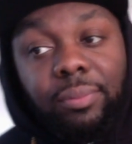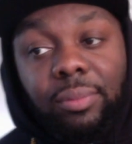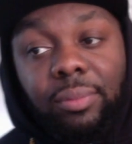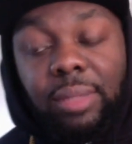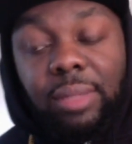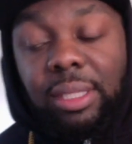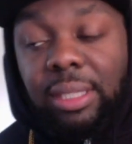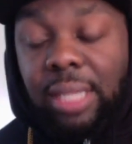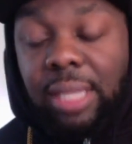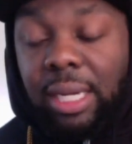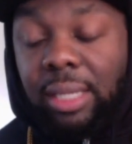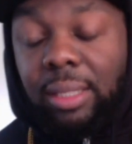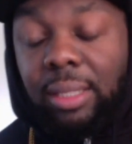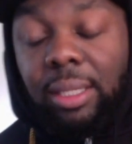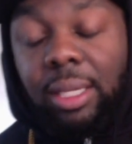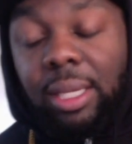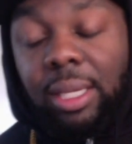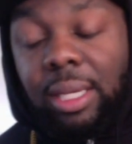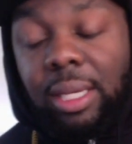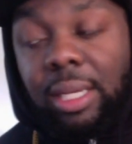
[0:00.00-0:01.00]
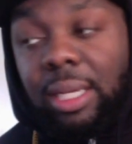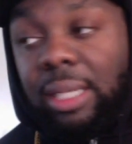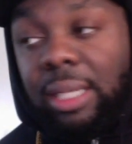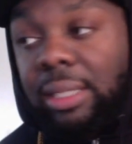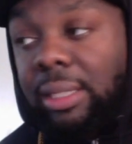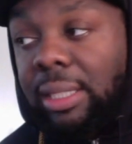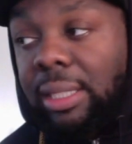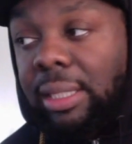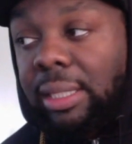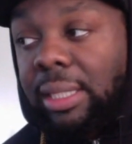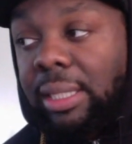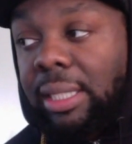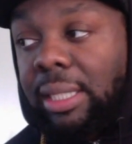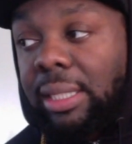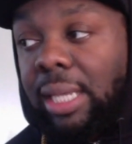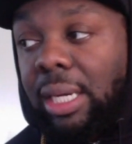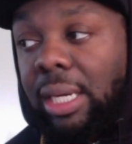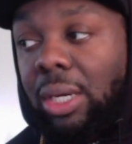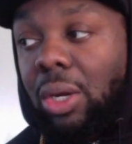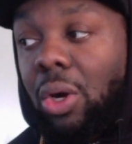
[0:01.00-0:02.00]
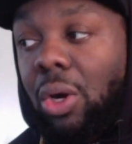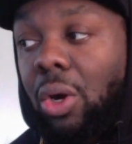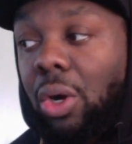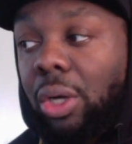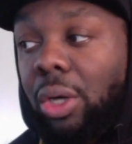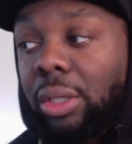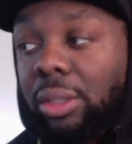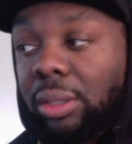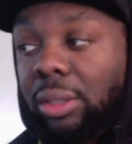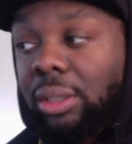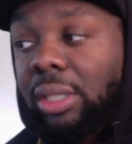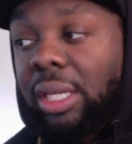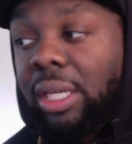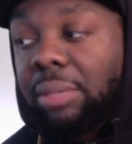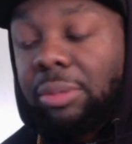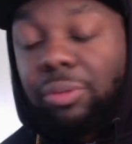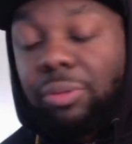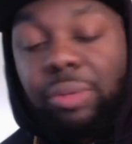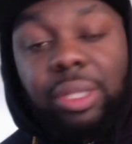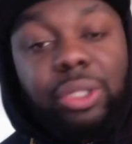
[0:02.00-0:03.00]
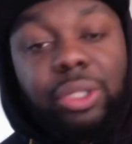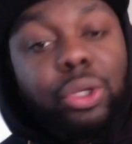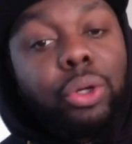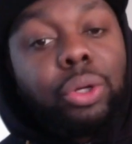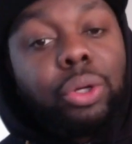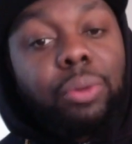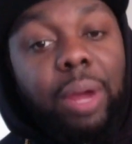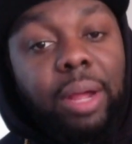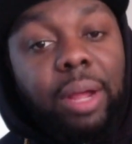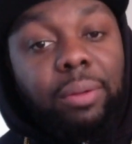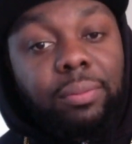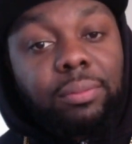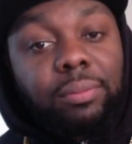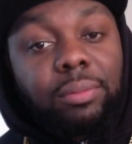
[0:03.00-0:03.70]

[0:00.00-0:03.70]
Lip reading: That's not a hard team to really turn around.